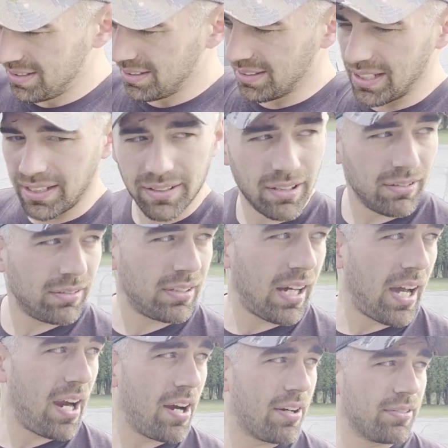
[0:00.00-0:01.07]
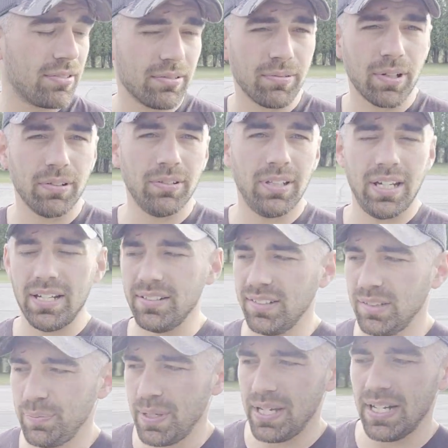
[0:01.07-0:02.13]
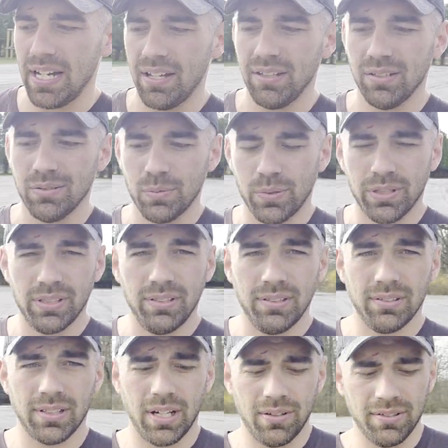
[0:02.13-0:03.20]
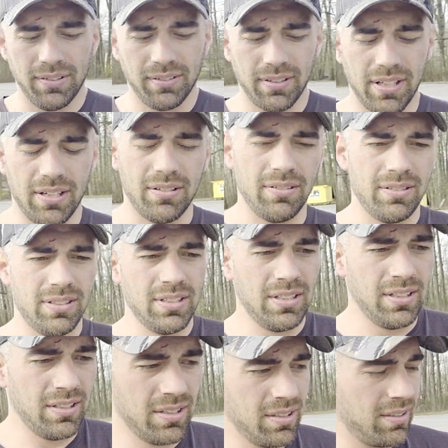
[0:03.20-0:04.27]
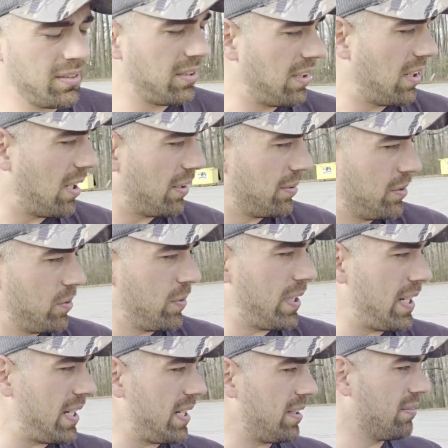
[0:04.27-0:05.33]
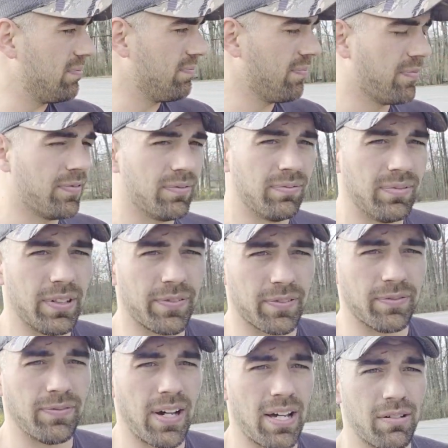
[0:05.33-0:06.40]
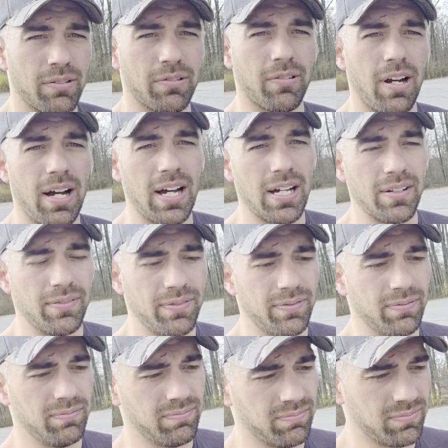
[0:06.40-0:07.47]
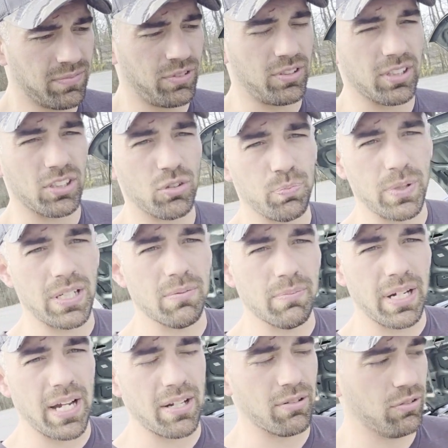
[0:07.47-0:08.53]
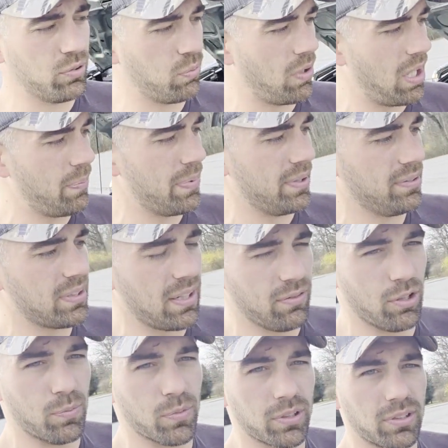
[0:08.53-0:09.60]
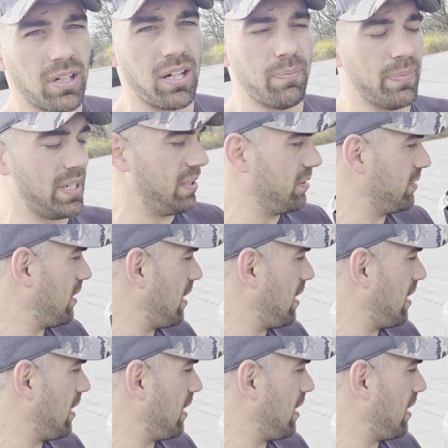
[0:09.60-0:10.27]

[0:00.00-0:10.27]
getting those tires to rotate and spin out in the woods going slow, I'll do a different final drive, 6-speed manual, swap it so I have a little more top end on the